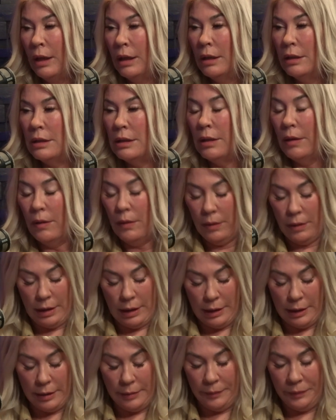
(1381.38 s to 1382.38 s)
So,
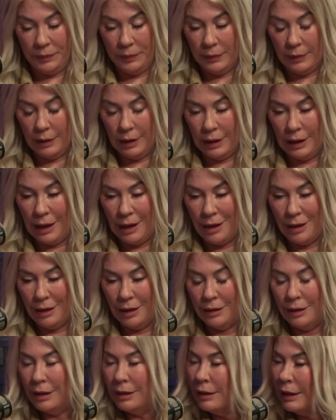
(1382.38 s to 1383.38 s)
yeah.
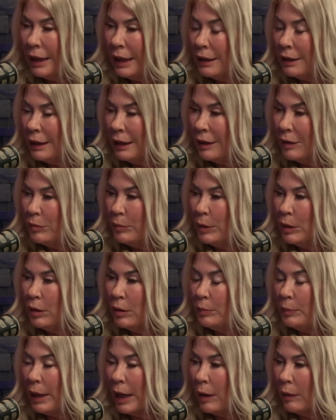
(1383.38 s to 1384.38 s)
And then lately I've been
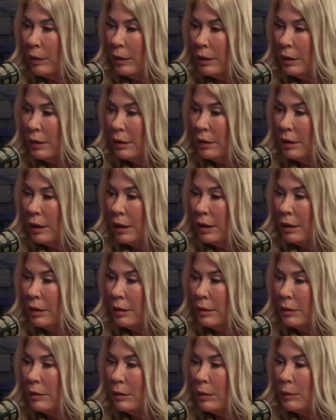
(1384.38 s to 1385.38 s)
on Power.
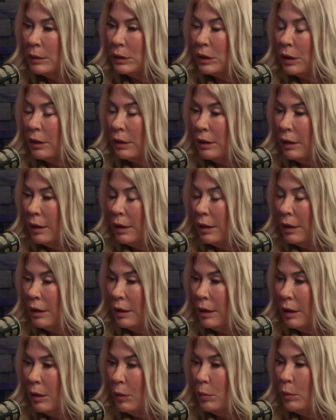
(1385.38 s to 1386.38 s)
I was on
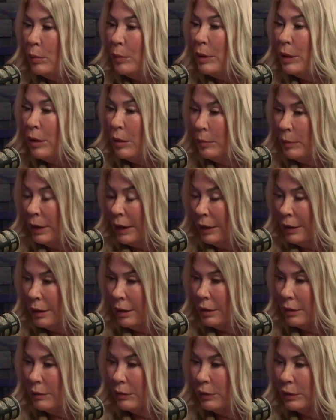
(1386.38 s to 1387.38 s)
Woman of the
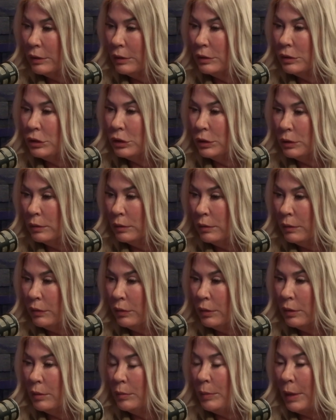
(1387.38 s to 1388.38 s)
Month for June
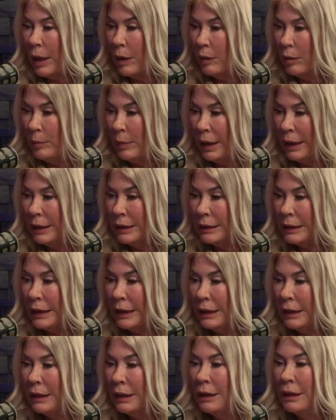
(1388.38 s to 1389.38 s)
for Power
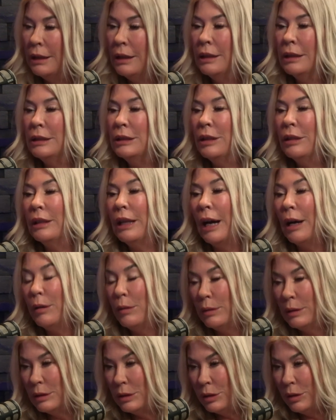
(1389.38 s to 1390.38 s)
Magazine. So that
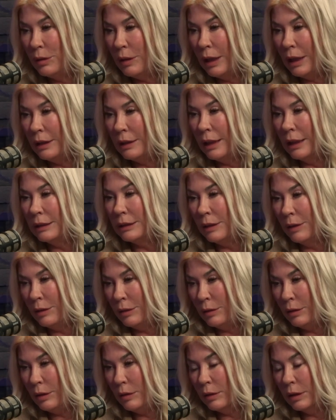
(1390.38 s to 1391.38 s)
was great. That's out
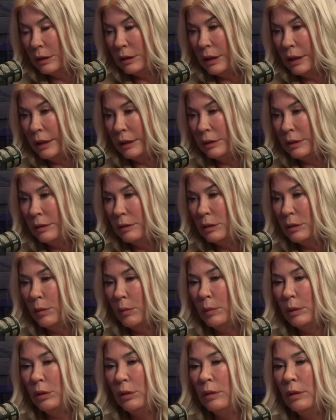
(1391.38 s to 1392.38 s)
of New York City too. So
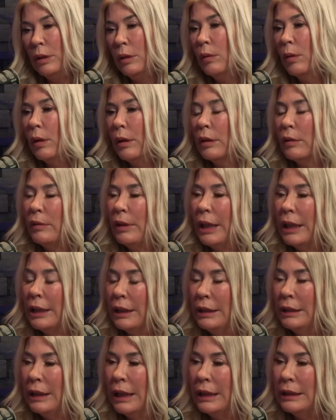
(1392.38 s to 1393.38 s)
when New York
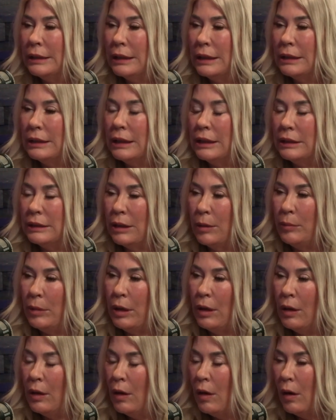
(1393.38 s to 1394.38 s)
recognizes that someone
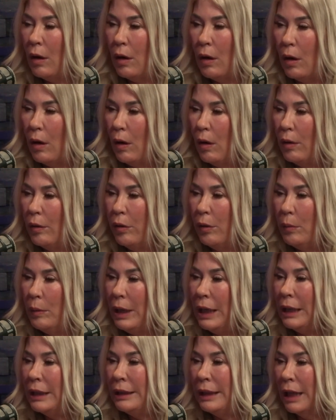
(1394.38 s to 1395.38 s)
all the
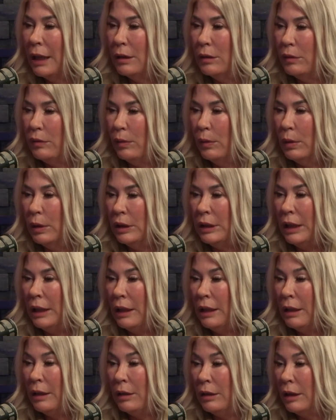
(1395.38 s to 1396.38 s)
way in
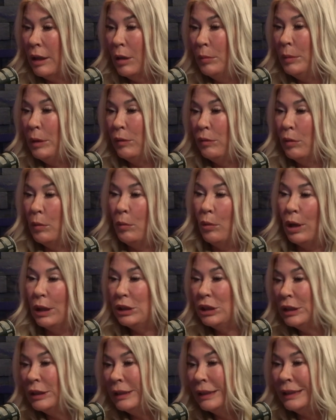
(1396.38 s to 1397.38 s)
California, coming from
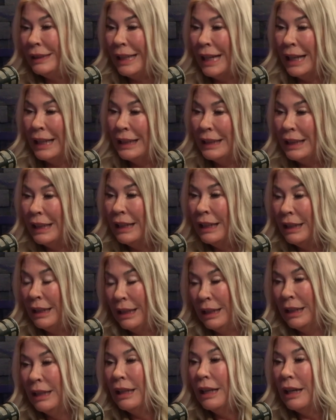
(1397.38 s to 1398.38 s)
Washington, Canada,
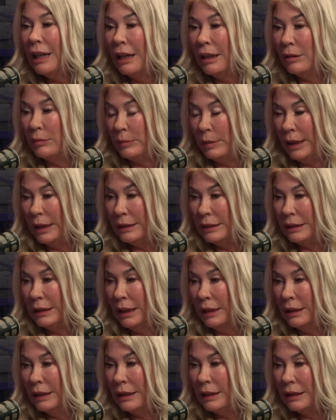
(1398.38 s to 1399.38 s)
has
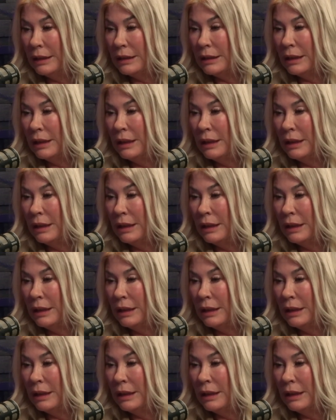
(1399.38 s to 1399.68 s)
done this.